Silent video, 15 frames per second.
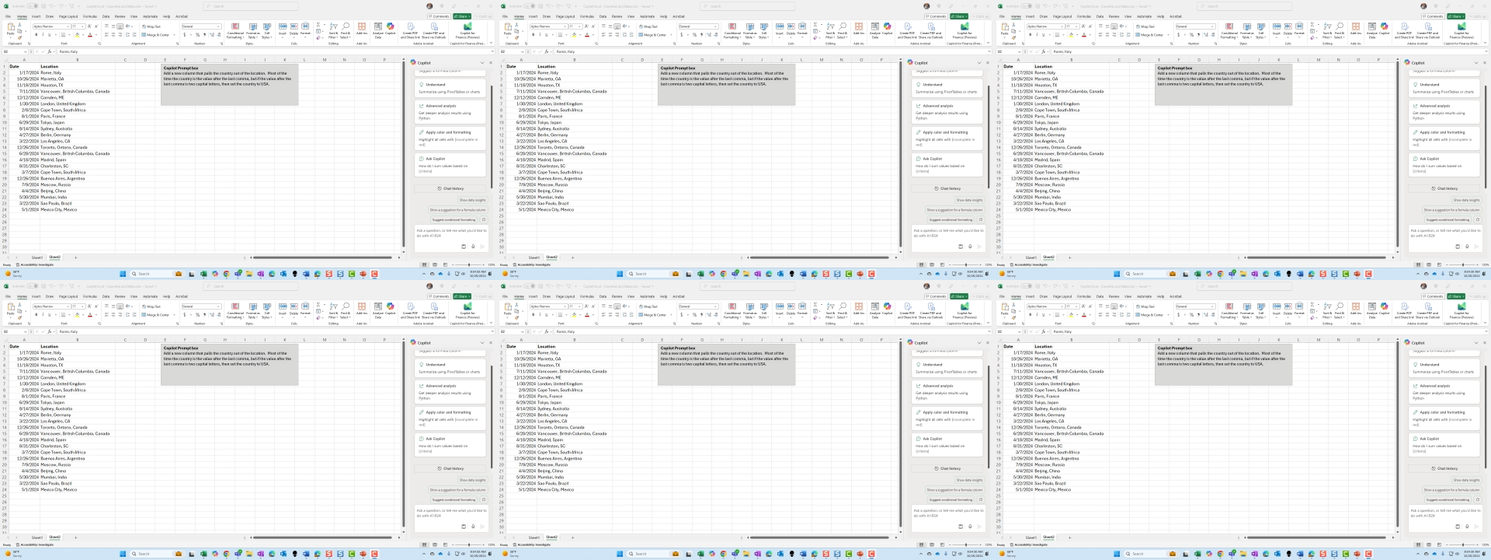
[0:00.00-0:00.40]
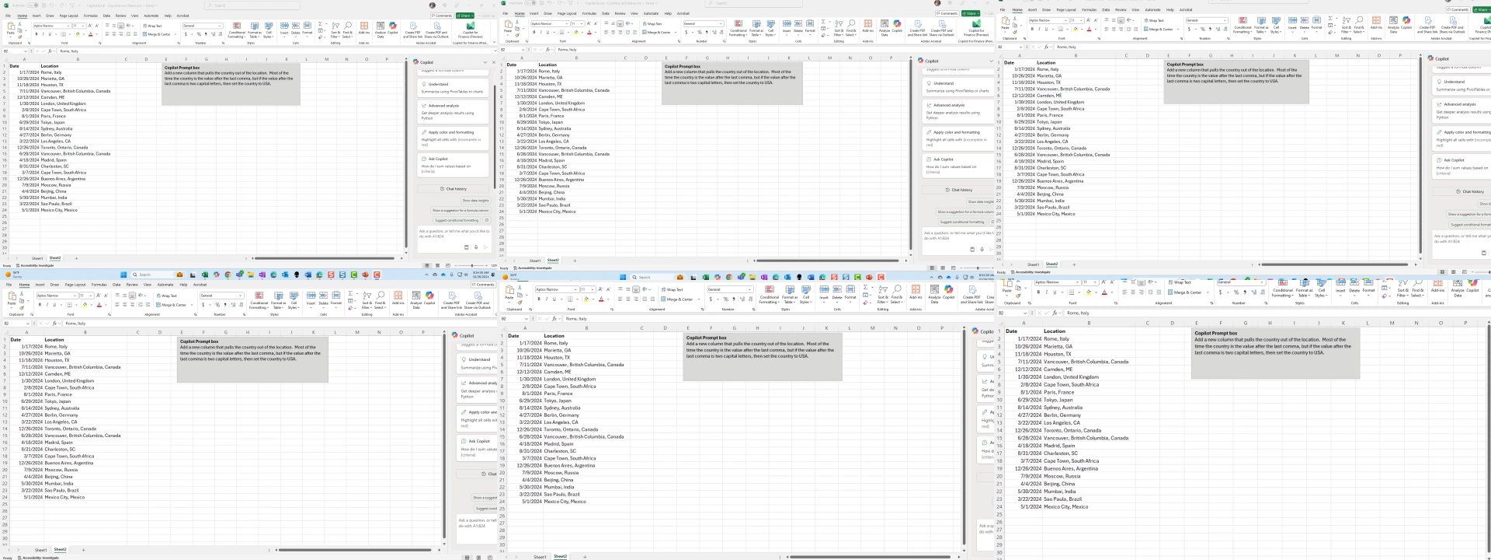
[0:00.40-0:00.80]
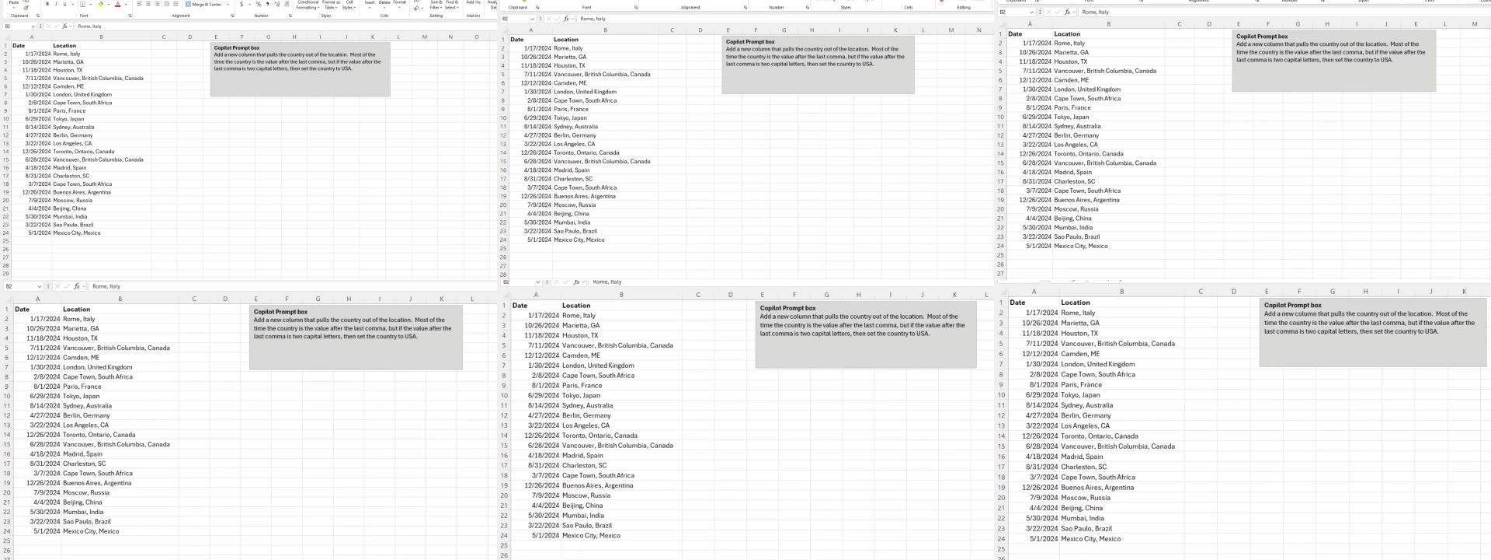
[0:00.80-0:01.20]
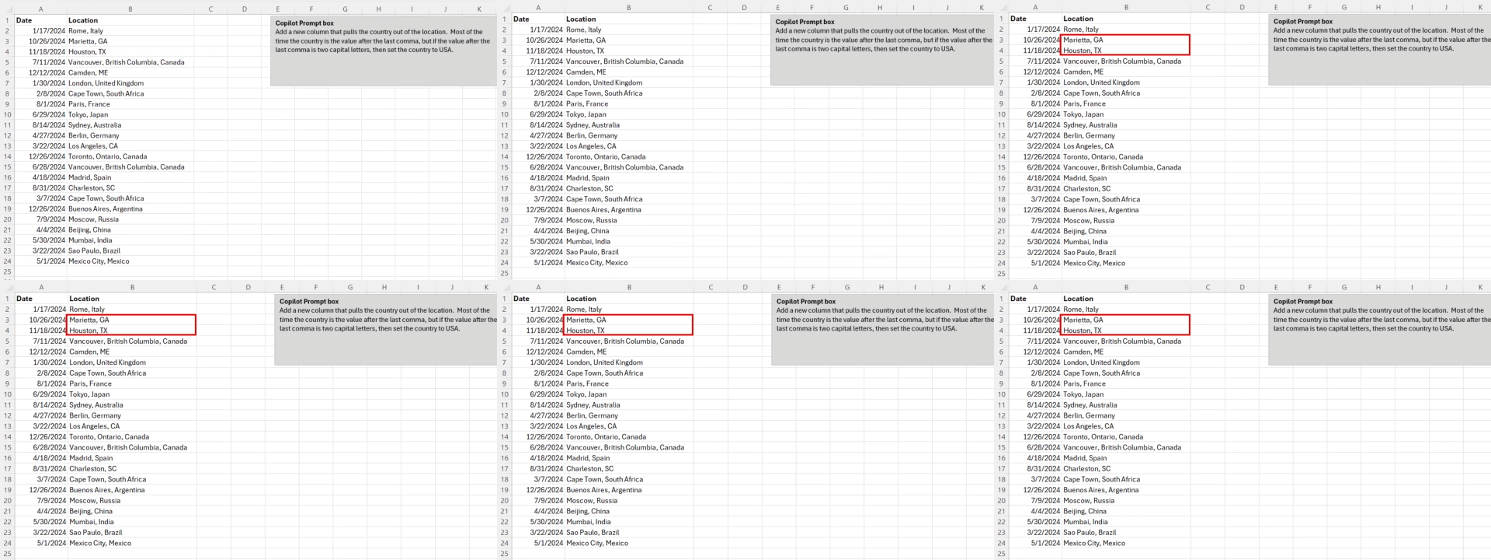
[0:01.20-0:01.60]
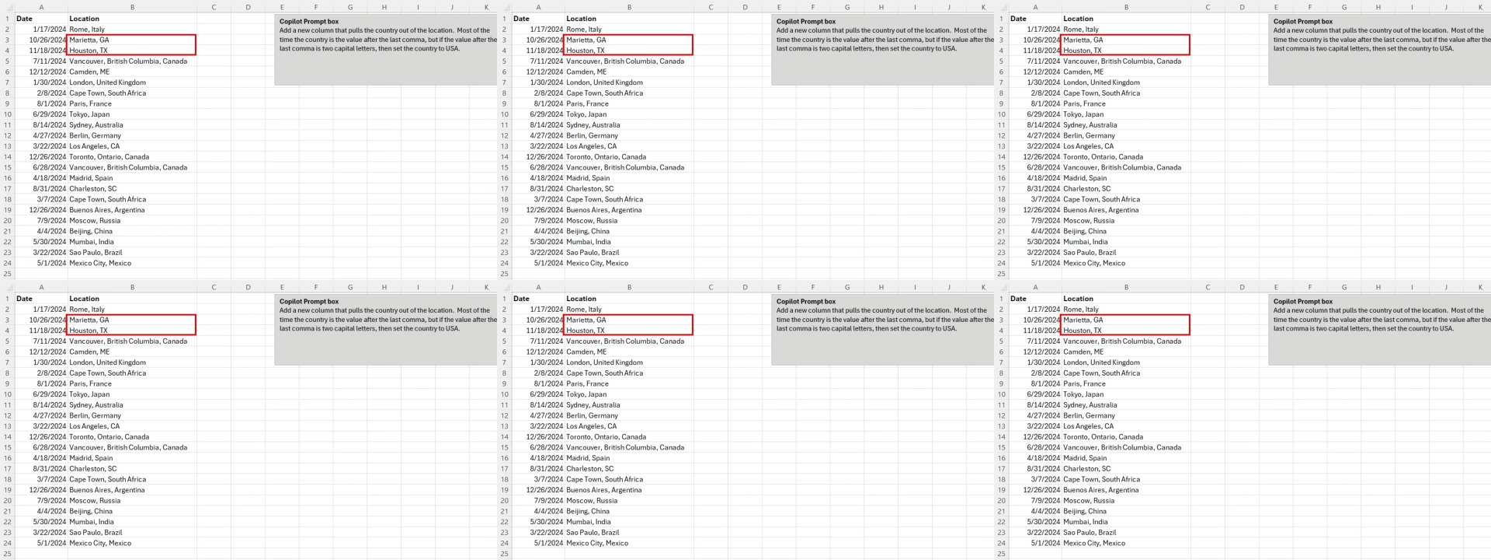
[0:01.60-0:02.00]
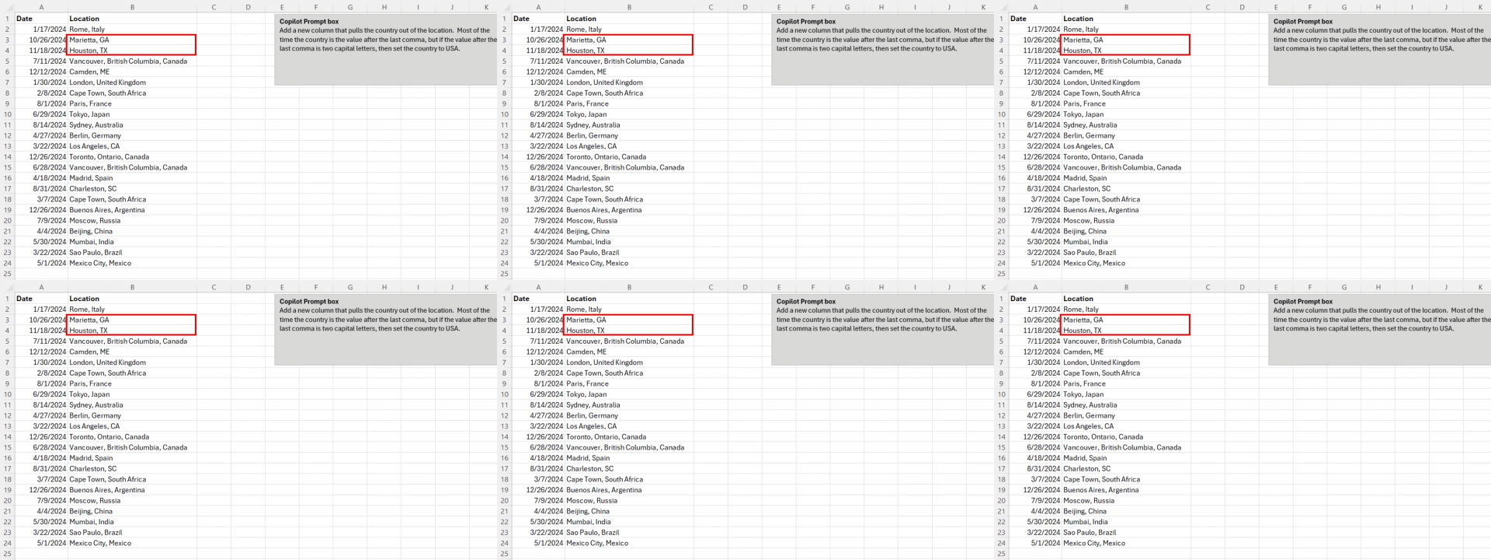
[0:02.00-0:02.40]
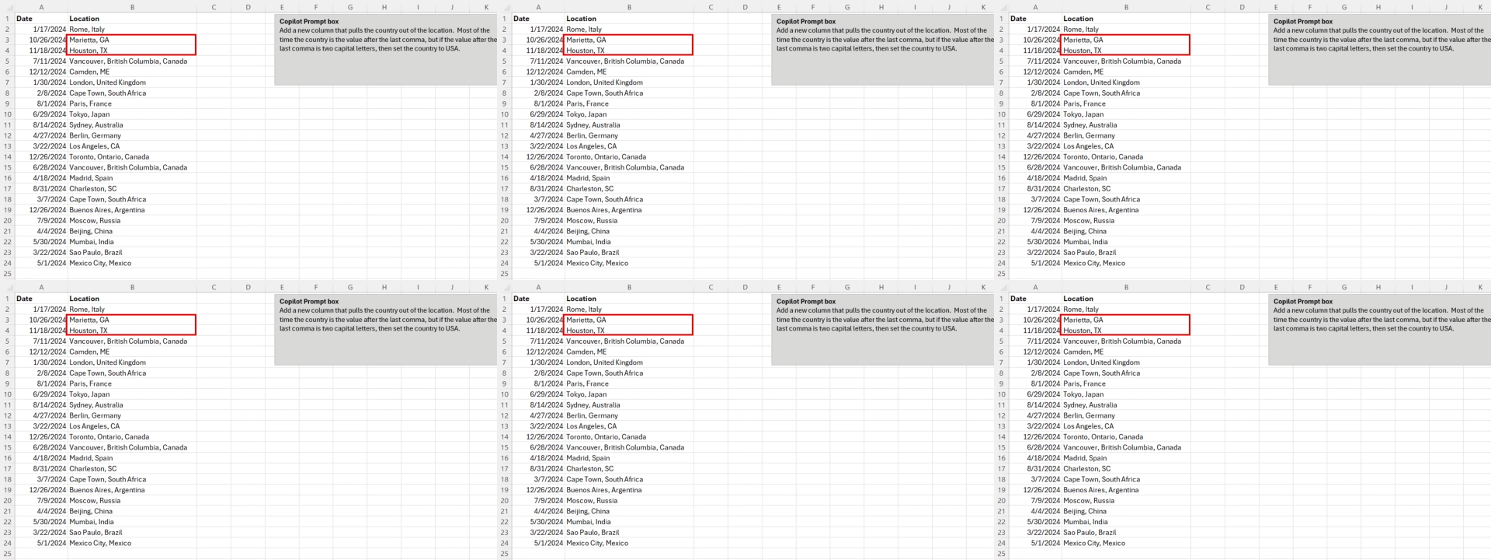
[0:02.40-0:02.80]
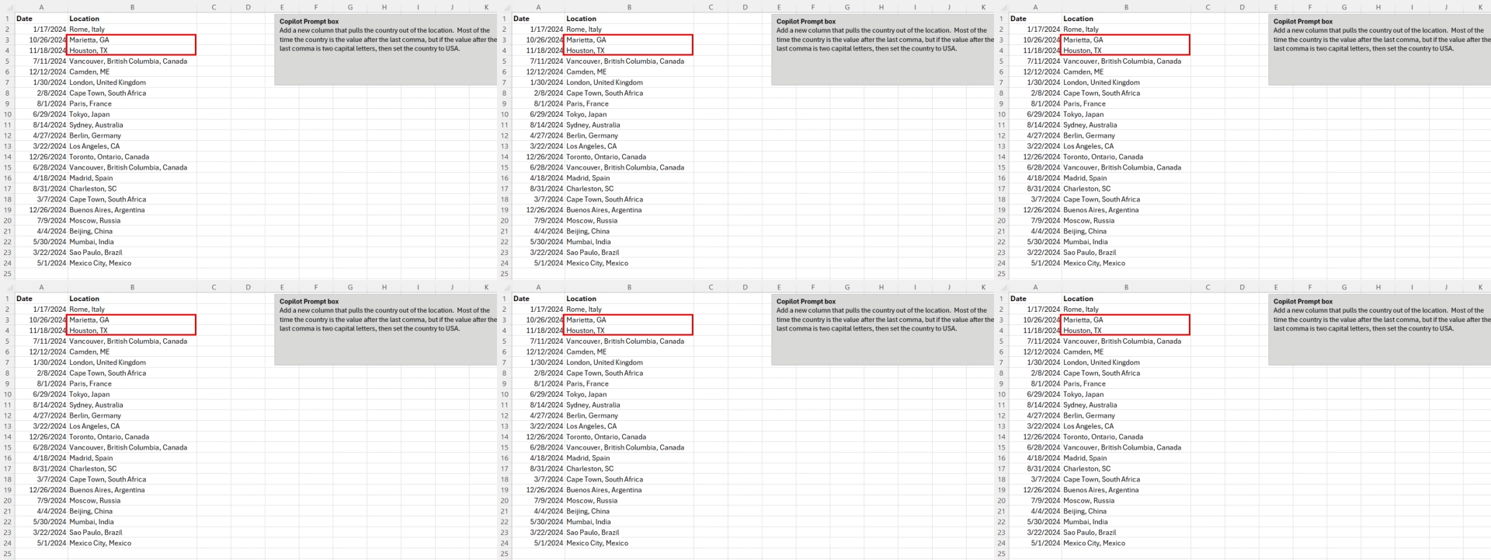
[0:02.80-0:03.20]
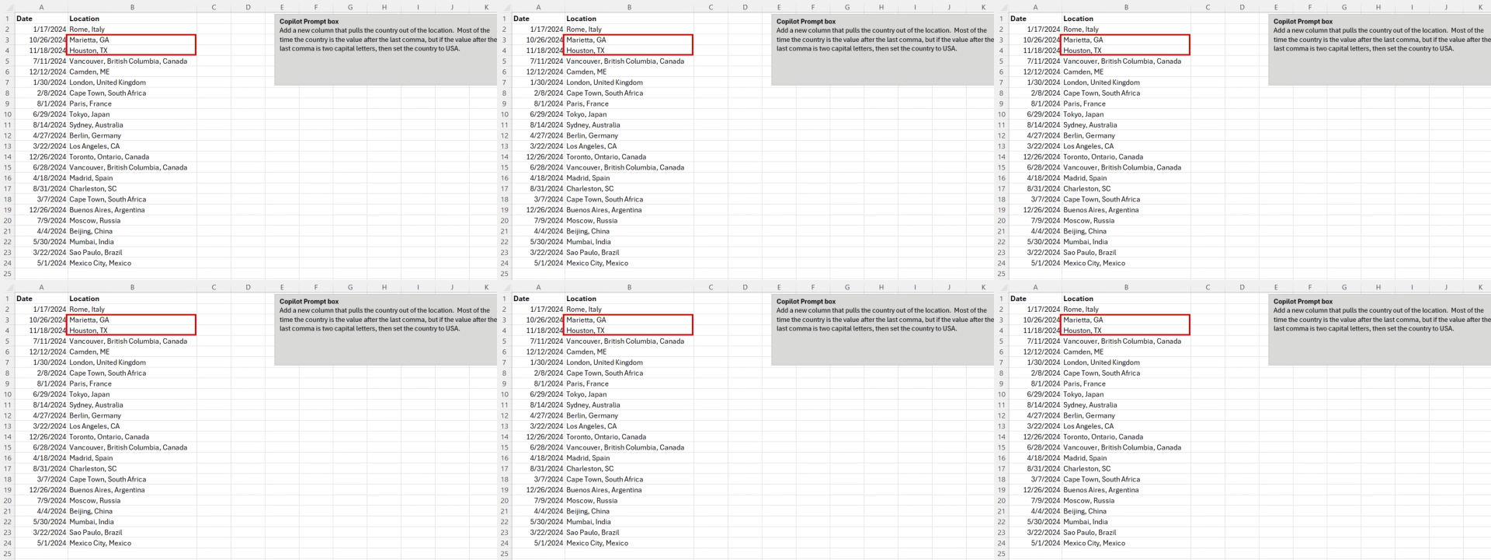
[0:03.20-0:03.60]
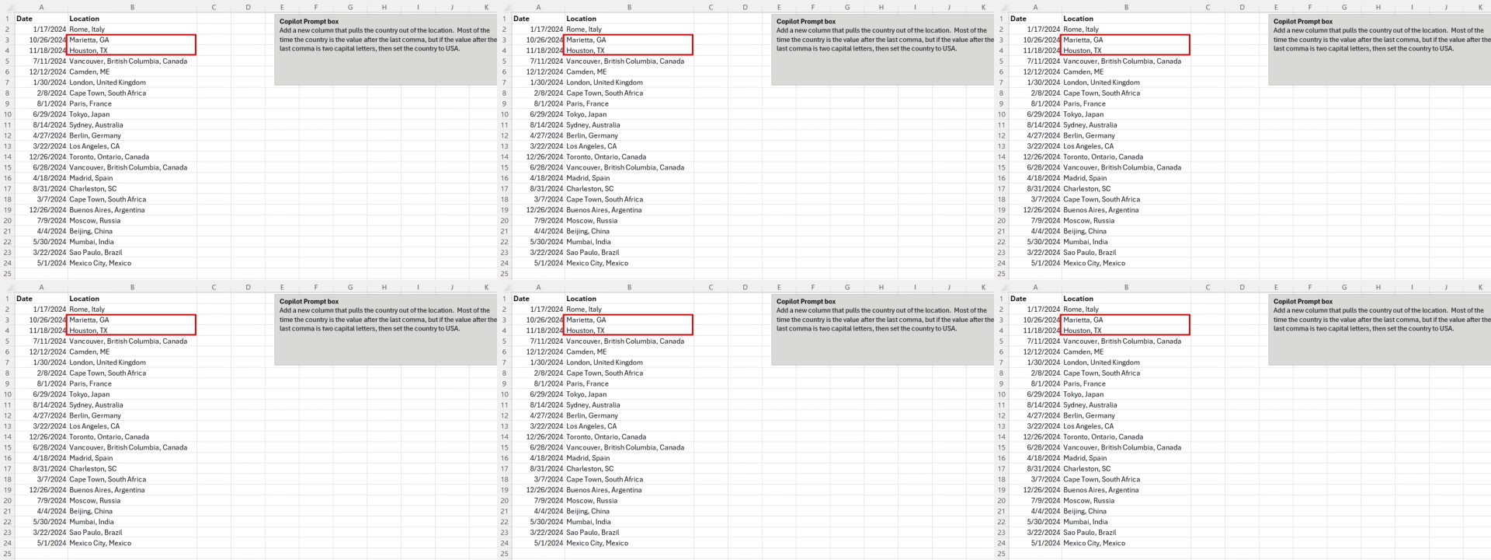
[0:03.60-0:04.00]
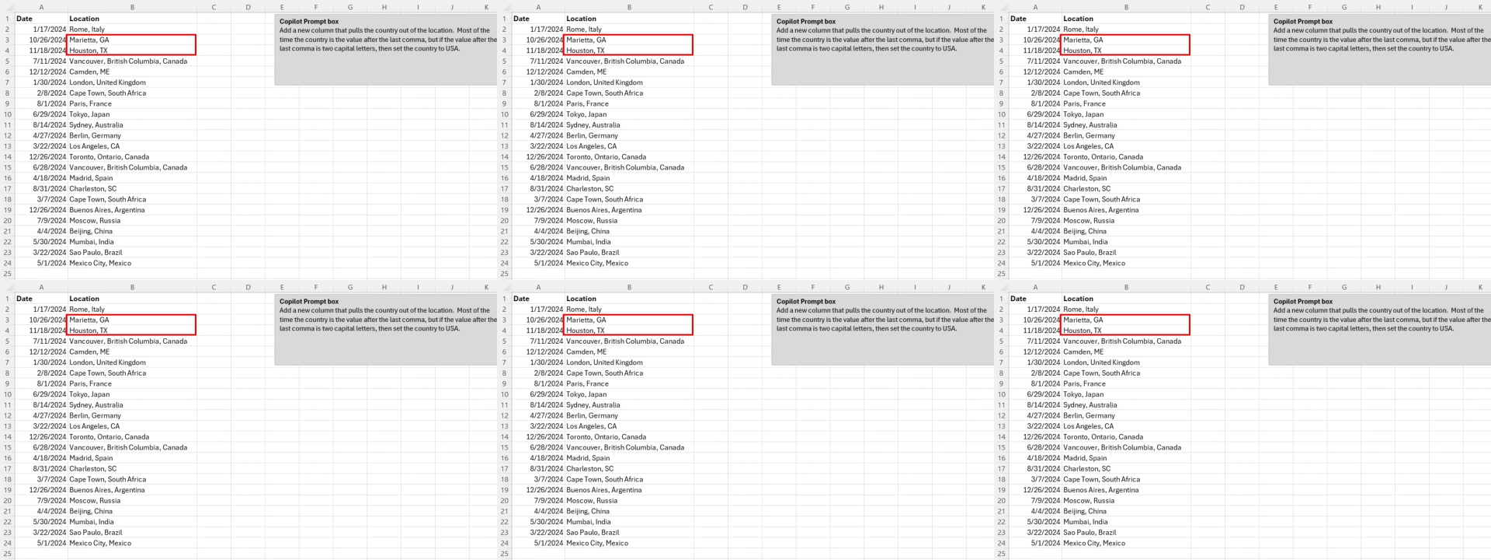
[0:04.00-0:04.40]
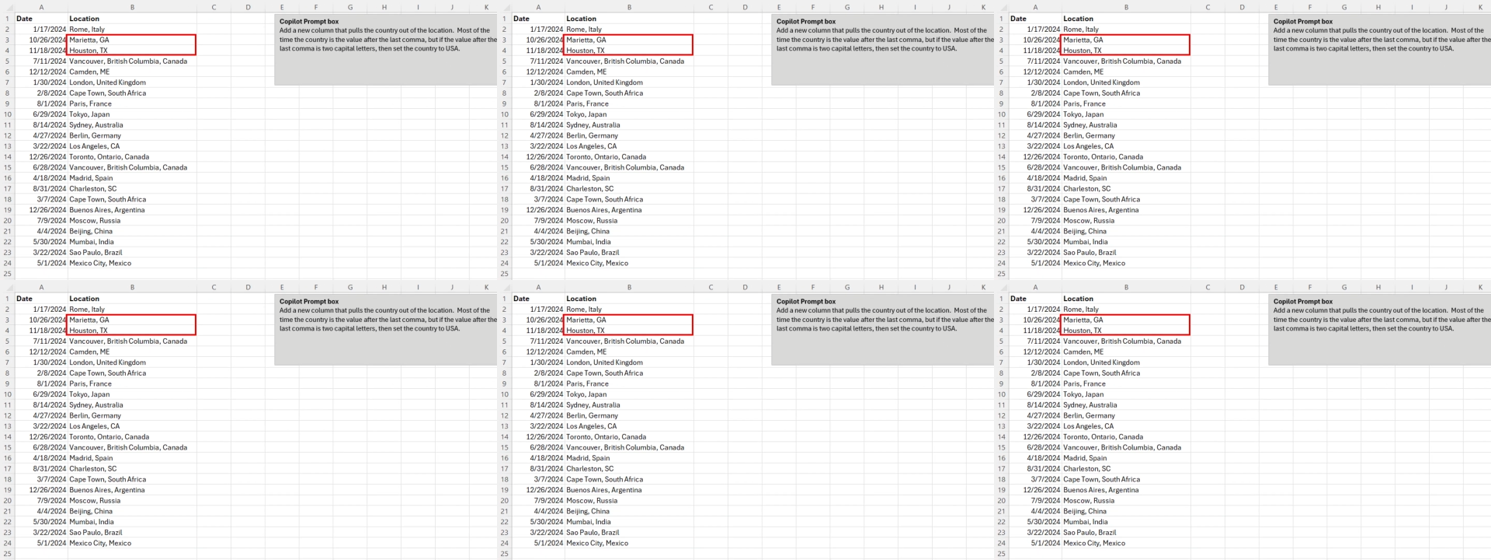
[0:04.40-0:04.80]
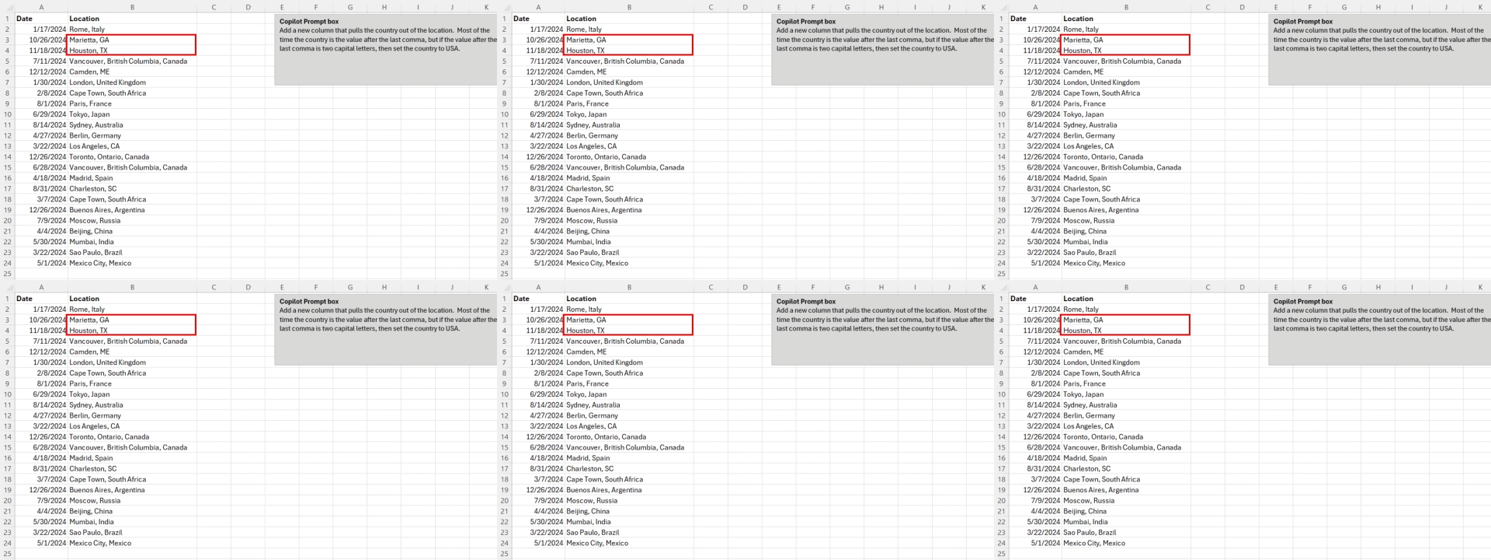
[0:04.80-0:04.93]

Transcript: Nobody's mouth can be seen.